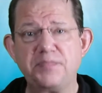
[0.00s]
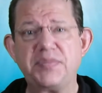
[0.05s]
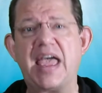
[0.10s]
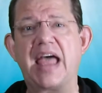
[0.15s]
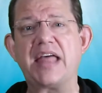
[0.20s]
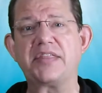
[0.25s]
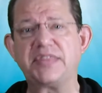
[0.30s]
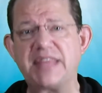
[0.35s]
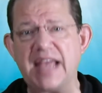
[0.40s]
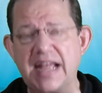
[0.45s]

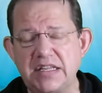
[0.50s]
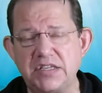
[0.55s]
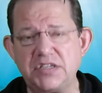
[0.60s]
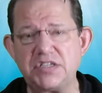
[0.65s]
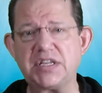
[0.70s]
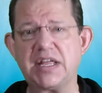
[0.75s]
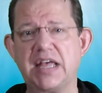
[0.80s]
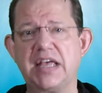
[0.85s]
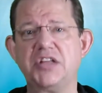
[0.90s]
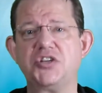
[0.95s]
At that
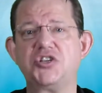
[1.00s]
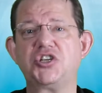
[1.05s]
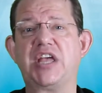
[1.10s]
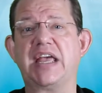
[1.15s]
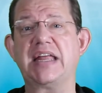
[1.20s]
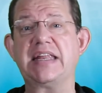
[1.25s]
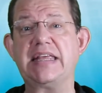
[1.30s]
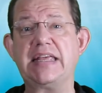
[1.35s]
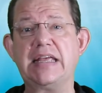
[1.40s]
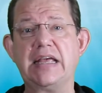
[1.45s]
stage,
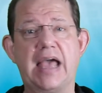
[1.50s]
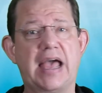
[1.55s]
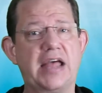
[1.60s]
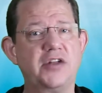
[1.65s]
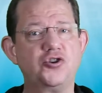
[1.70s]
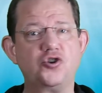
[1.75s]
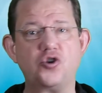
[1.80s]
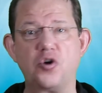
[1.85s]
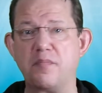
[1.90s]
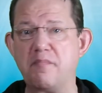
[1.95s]
getting a
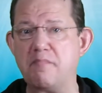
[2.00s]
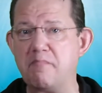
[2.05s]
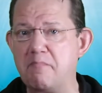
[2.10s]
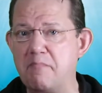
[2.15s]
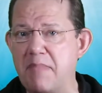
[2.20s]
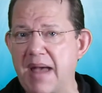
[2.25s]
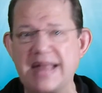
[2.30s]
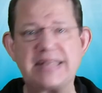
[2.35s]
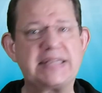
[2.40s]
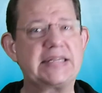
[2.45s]

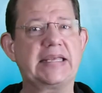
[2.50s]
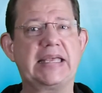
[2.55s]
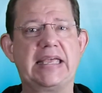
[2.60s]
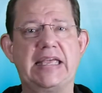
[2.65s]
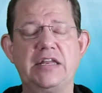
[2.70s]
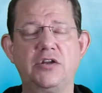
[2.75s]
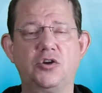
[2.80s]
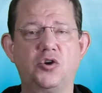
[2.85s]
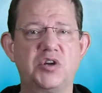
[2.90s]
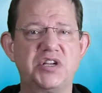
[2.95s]
dramatic
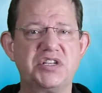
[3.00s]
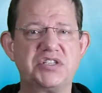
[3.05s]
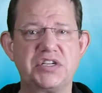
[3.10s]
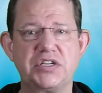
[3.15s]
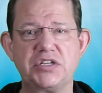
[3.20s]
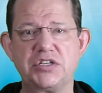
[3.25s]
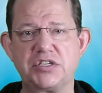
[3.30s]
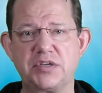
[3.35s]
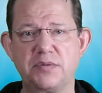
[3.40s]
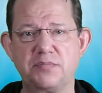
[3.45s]
increase
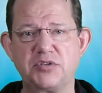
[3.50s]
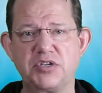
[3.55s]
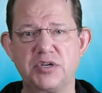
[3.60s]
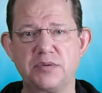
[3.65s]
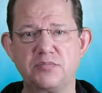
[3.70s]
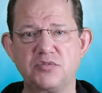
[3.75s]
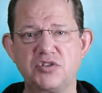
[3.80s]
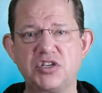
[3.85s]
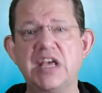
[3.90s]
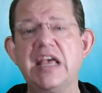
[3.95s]
in
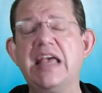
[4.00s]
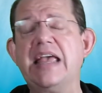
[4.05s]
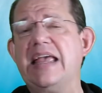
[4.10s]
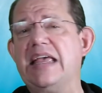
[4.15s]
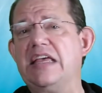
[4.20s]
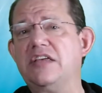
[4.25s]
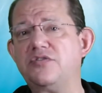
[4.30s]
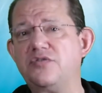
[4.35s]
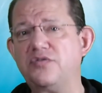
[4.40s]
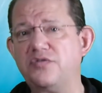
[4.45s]
symptoms
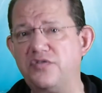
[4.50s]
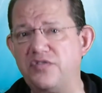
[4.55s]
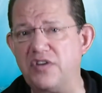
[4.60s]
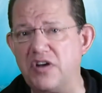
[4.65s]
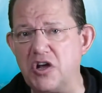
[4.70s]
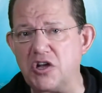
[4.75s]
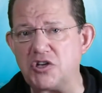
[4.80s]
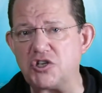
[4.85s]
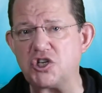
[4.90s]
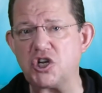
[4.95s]
is
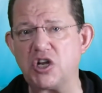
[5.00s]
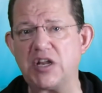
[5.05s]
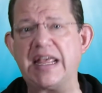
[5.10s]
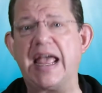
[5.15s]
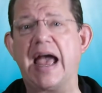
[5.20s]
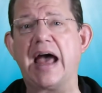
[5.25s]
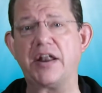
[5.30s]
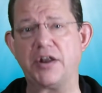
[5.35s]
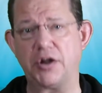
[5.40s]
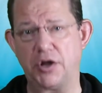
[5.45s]
virtually
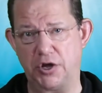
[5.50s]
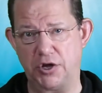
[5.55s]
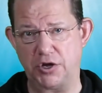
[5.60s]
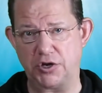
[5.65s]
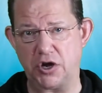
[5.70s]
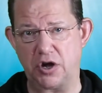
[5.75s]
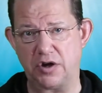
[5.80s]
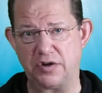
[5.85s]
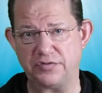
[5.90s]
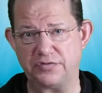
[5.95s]
unheard
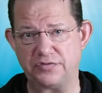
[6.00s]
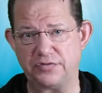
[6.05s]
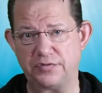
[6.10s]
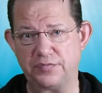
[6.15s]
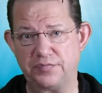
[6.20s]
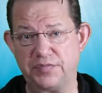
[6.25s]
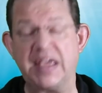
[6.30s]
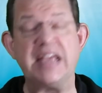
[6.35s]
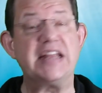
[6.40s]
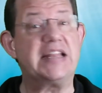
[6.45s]
of.
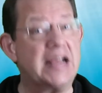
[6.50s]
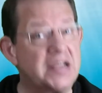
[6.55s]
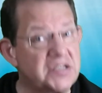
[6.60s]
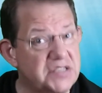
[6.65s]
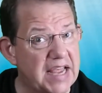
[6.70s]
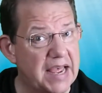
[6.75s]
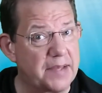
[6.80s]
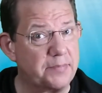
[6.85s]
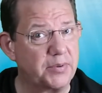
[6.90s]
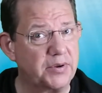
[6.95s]
It does
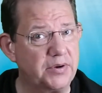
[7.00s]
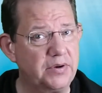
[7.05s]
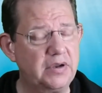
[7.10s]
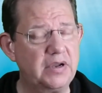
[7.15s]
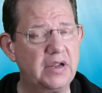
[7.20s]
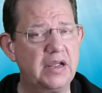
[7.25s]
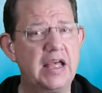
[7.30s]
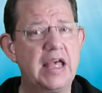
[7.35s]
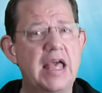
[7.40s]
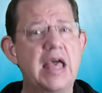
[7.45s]
happen,
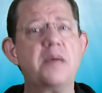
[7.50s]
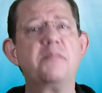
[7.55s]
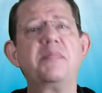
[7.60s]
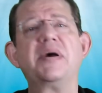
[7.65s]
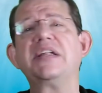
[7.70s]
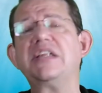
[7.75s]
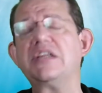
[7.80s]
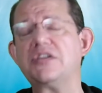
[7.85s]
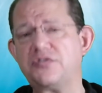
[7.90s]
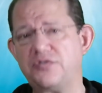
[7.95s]

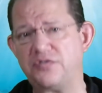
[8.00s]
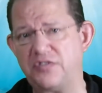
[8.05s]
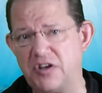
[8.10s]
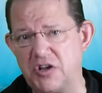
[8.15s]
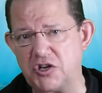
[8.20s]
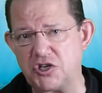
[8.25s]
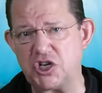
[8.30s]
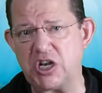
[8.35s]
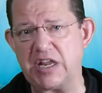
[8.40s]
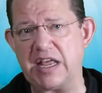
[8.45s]
but is
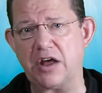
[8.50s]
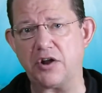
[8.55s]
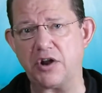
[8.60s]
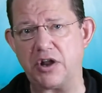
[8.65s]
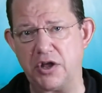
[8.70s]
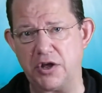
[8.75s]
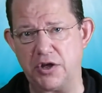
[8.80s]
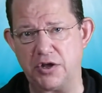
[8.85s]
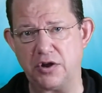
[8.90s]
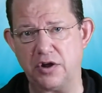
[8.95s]
virtually
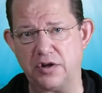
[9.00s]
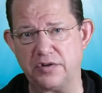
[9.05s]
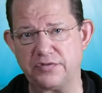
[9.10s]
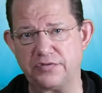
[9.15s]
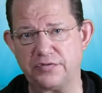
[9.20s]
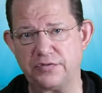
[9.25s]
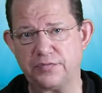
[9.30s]
unheard of.